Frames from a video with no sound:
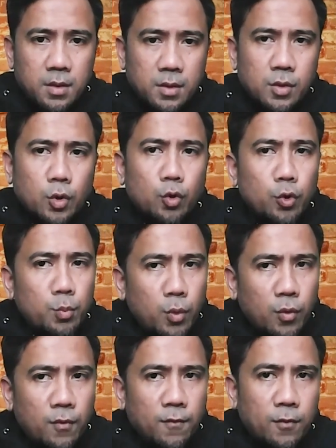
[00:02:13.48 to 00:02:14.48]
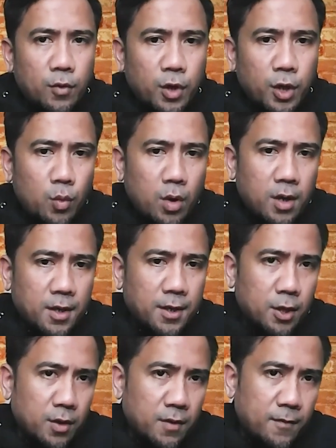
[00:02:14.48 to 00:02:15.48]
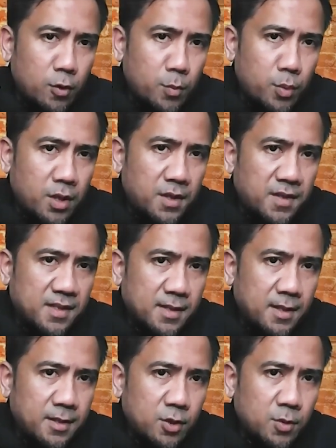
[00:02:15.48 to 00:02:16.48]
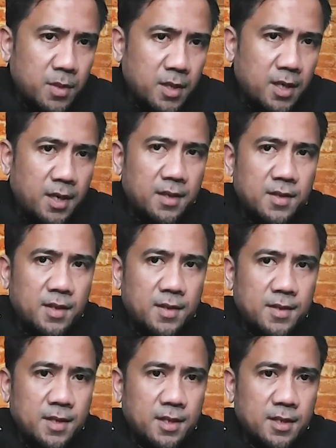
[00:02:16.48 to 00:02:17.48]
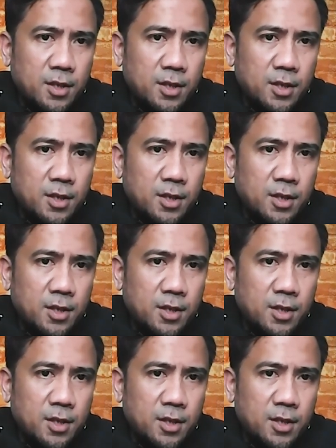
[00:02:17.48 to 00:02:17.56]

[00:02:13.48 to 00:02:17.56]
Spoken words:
So good move, rook e1. Now if the opponent decides to play c6,